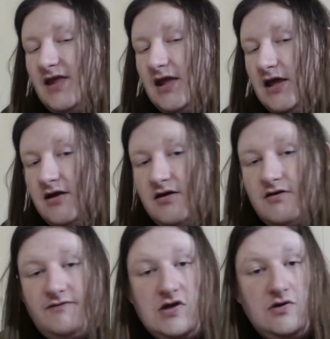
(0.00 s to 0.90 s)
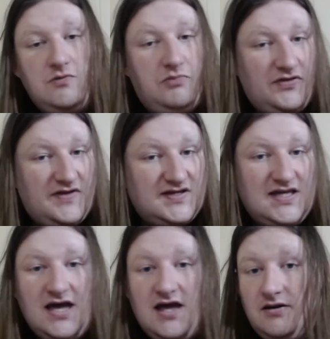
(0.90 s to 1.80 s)
if you put this
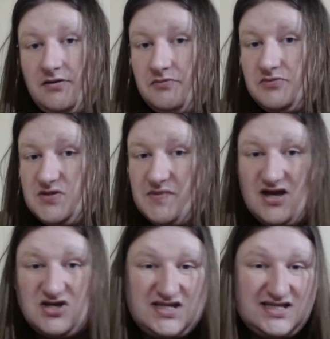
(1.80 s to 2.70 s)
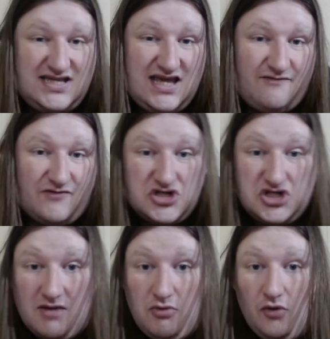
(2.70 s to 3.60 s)
in, somebody else gets hit for
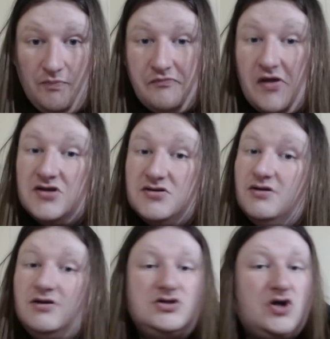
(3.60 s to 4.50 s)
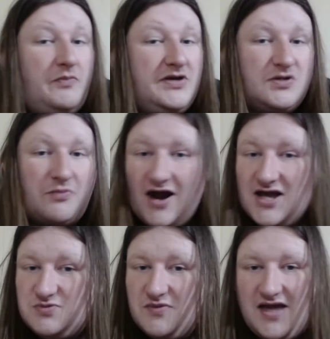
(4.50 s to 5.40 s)
double, don't be surprised
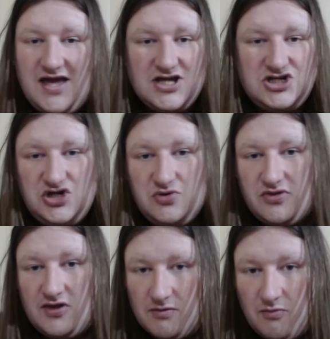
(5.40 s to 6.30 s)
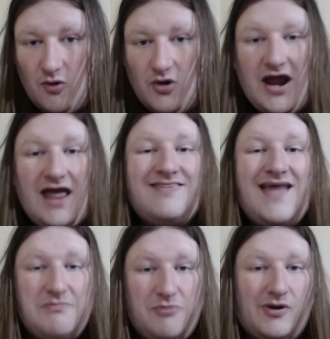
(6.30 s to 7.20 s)
when they hit you with their board and
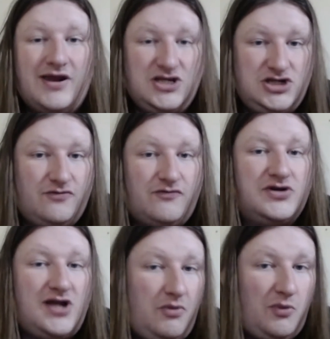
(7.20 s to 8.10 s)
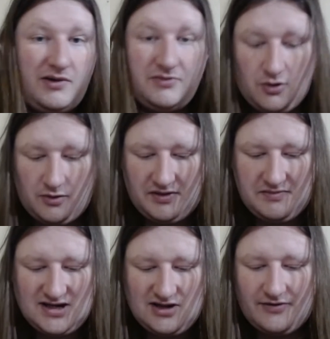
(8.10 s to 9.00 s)
that board hits you for double what it would normally
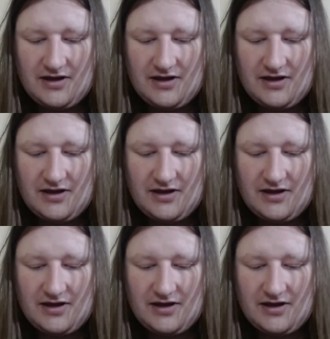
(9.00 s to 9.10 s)
be dealing.